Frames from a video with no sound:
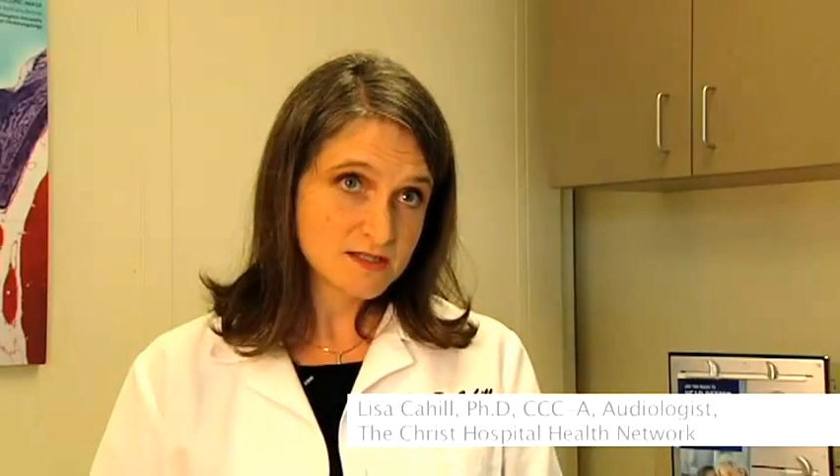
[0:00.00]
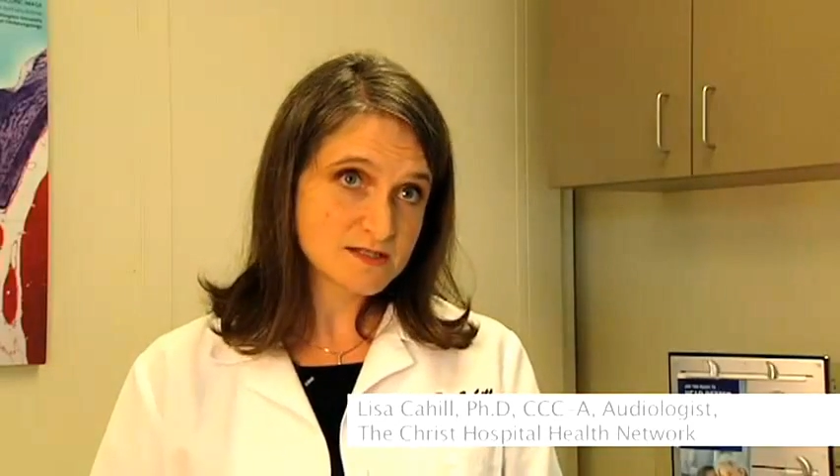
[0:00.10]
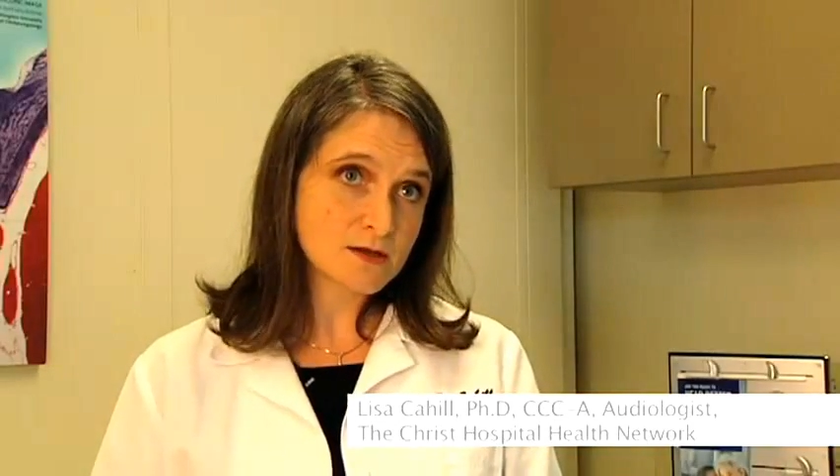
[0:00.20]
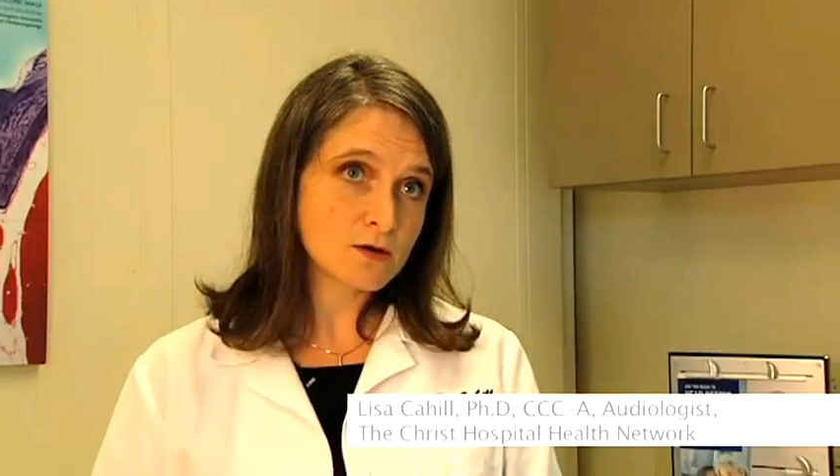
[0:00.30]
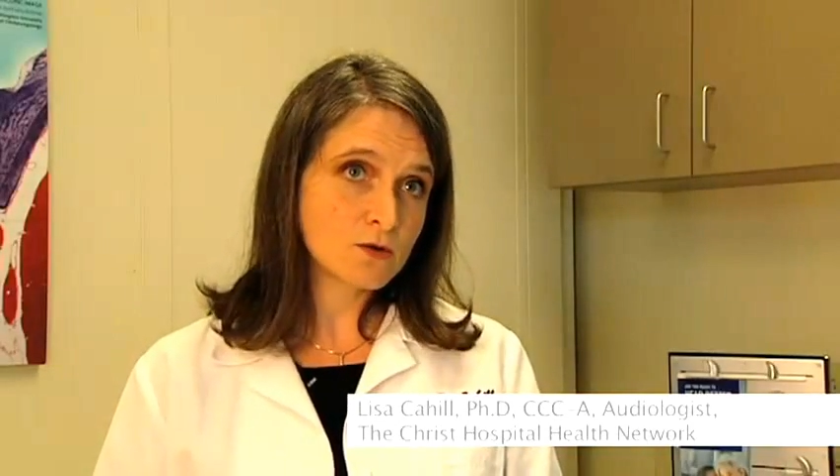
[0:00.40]

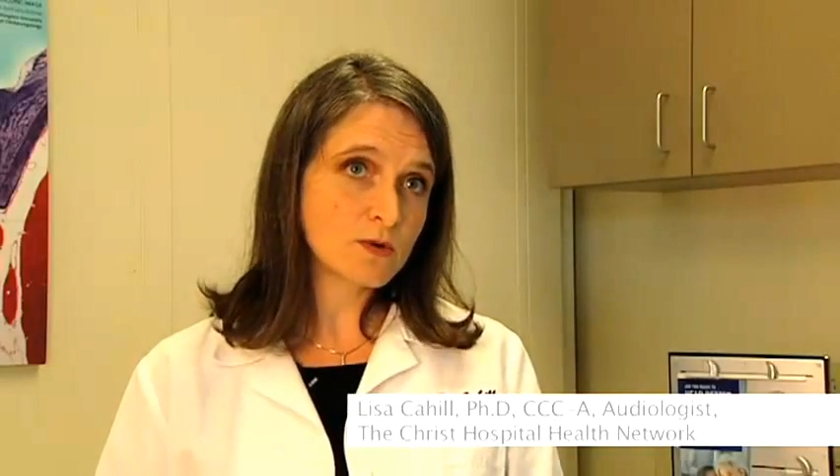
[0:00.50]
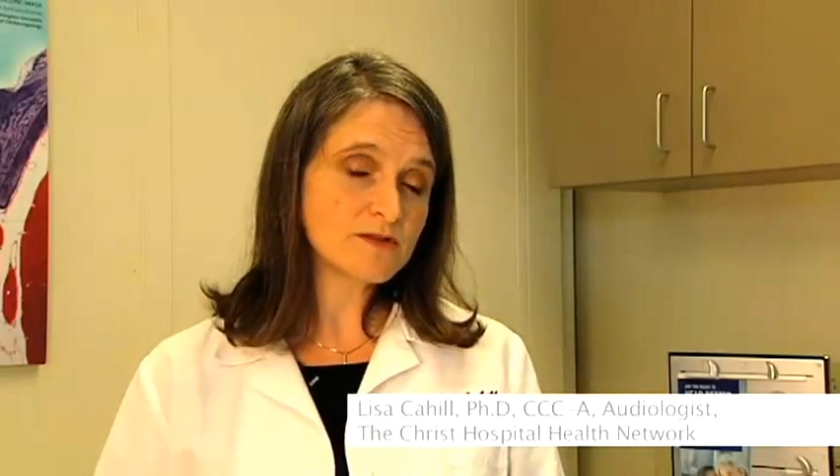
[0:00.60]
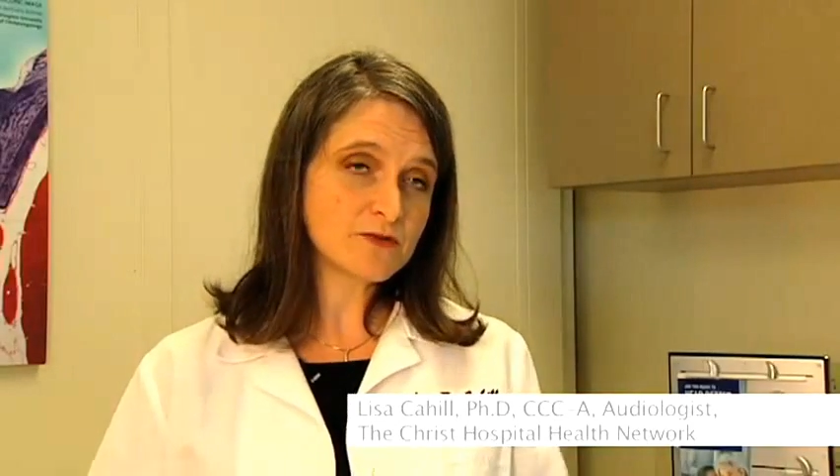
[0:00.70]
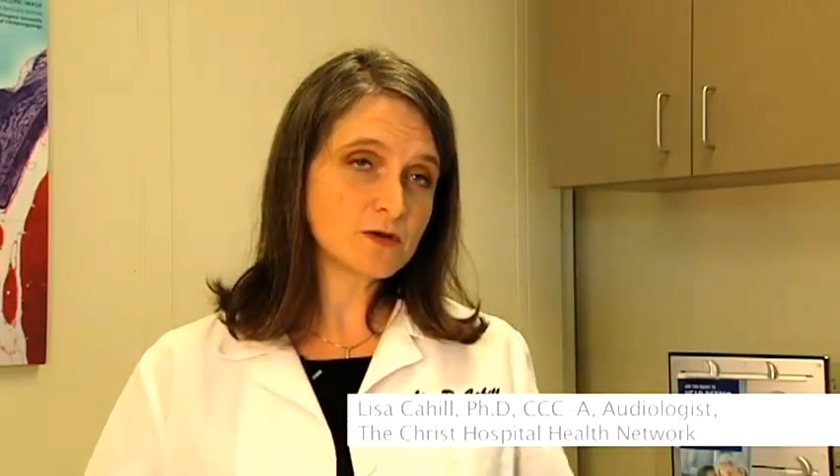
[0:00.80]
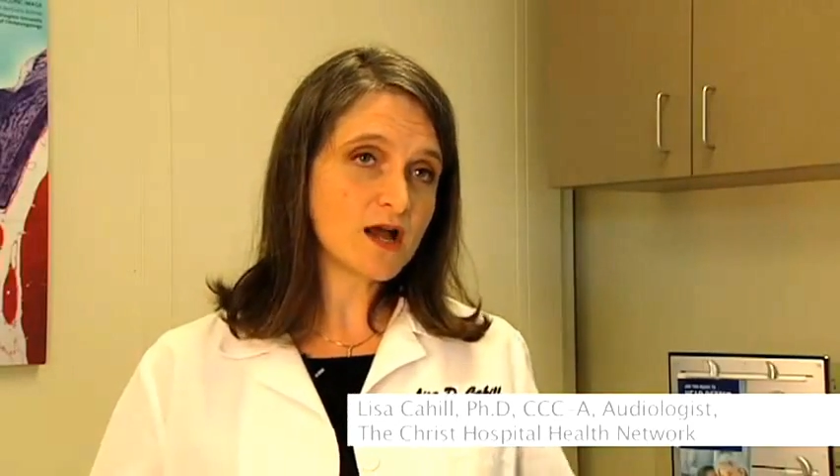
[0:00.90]
So
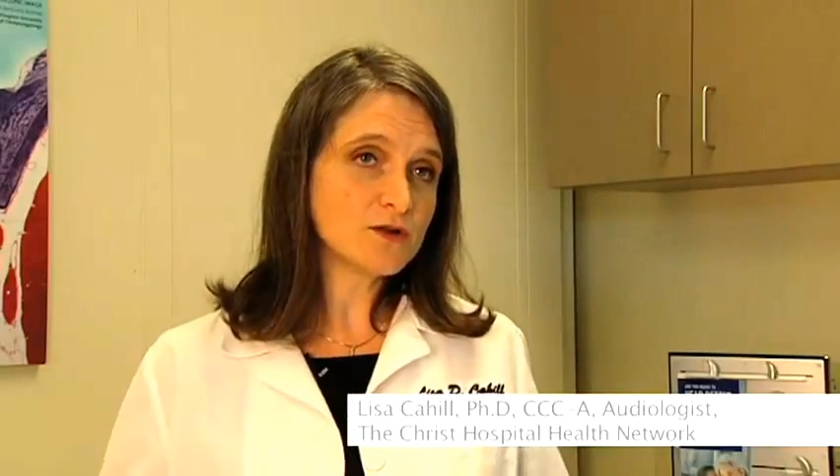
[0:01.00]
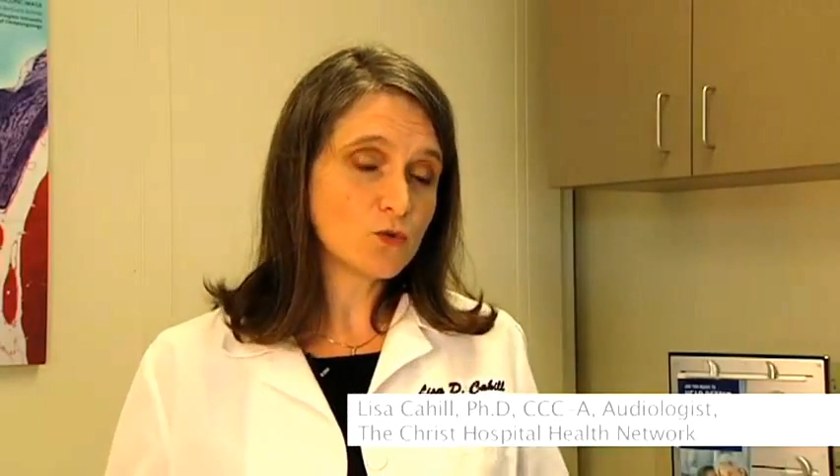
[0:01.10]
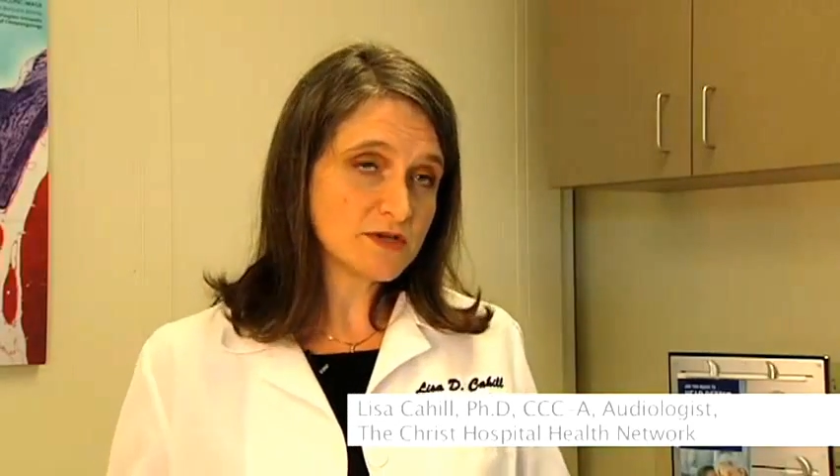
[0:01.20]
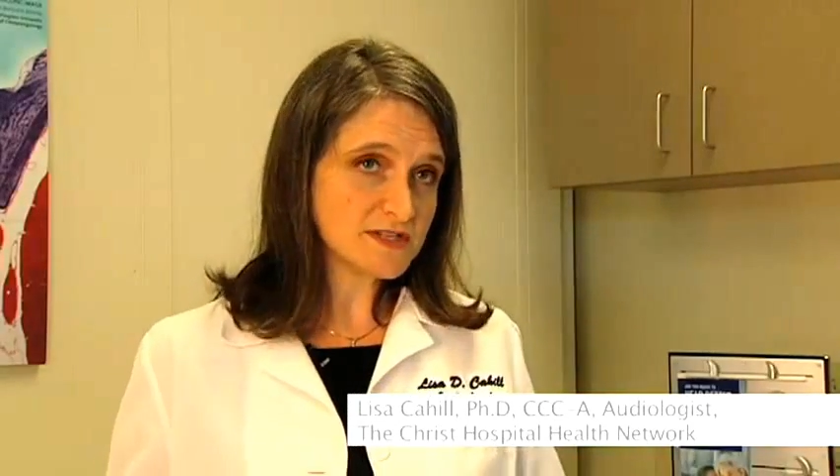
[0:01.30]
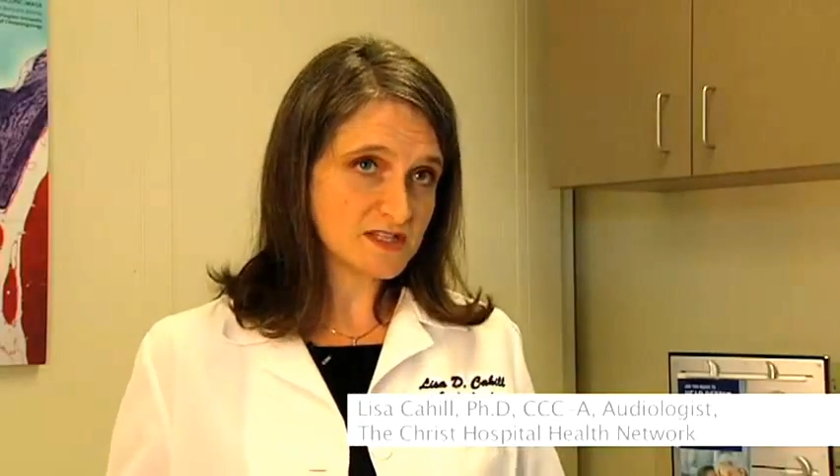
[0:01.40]
if you're not
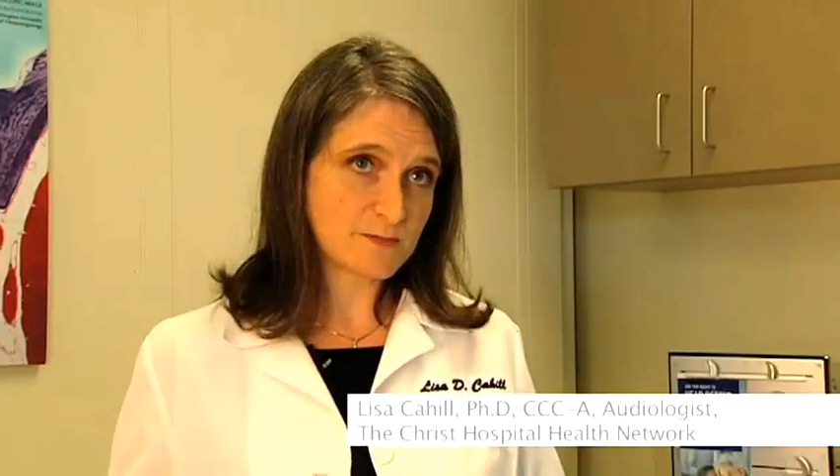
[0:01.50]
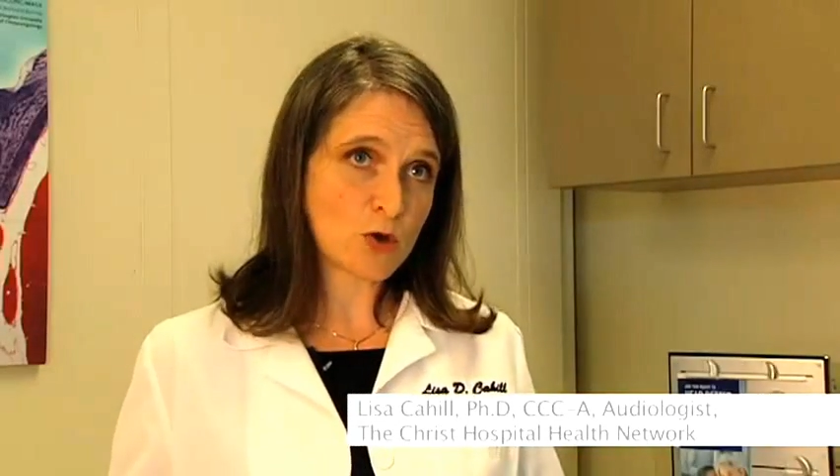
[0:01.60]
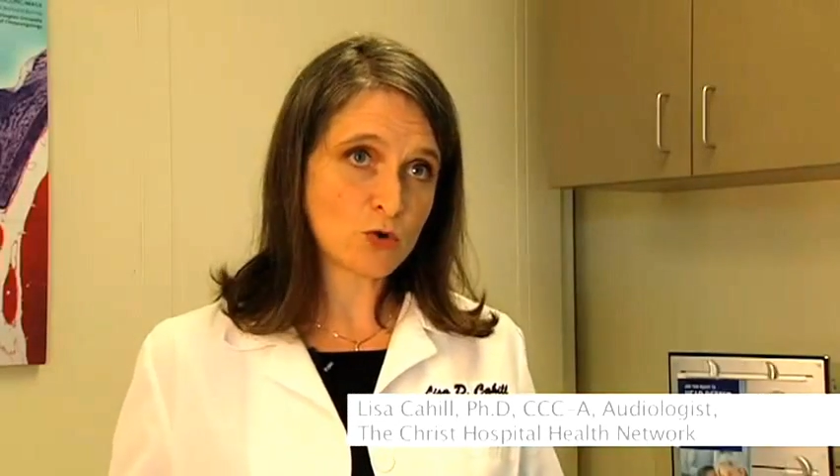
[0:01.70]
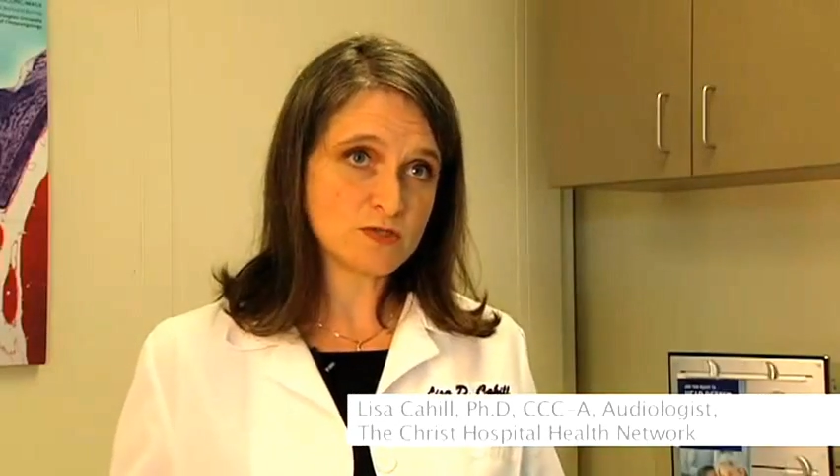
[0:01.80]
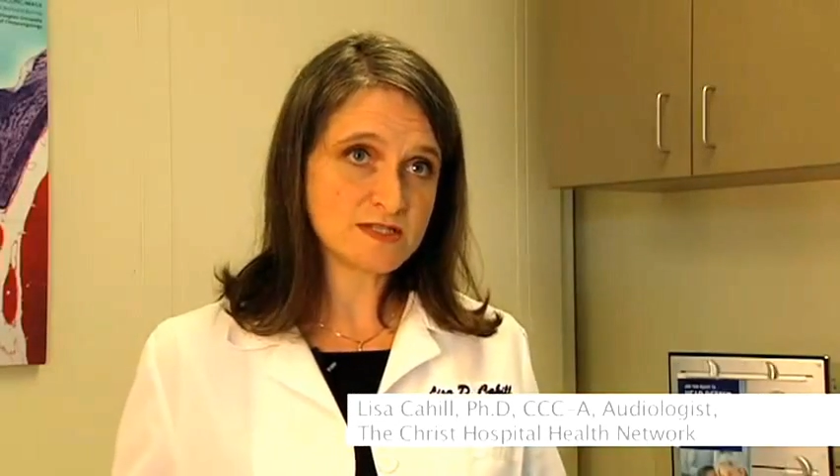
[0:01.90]
noise
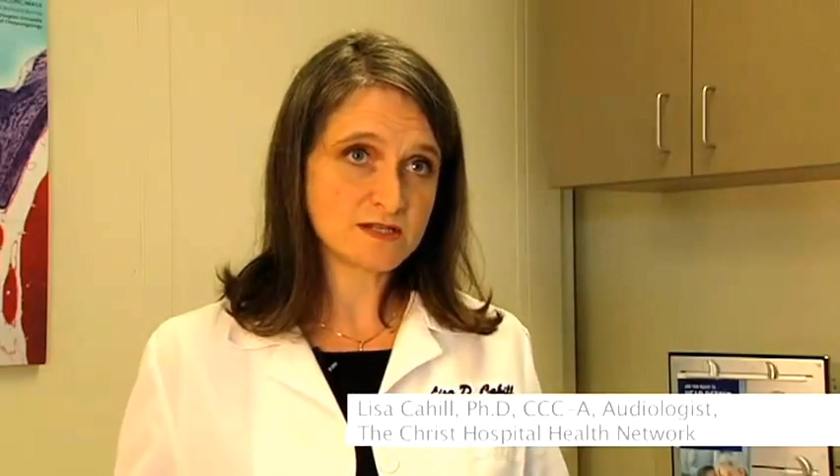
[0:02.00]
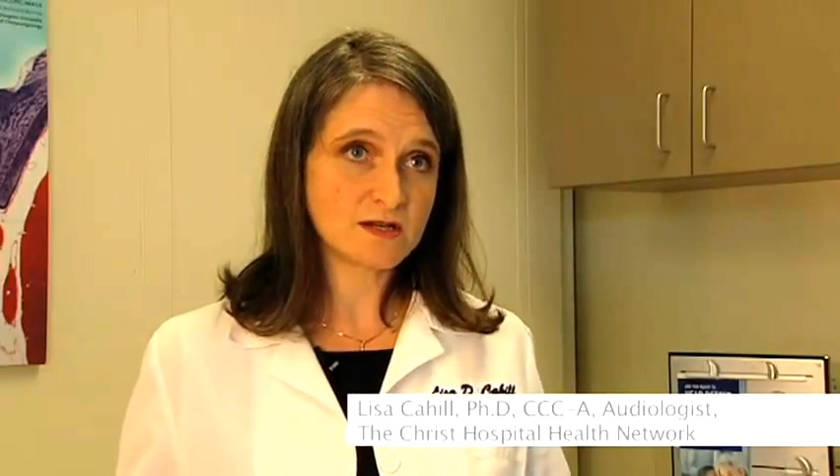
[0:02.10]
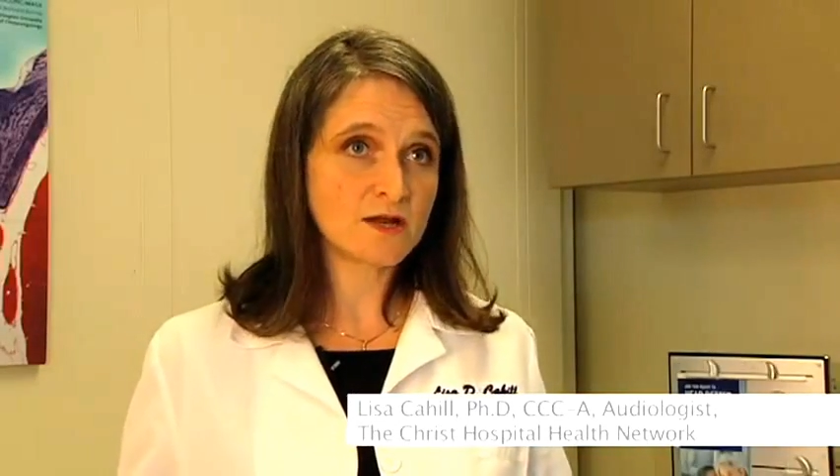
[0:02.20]
exposed,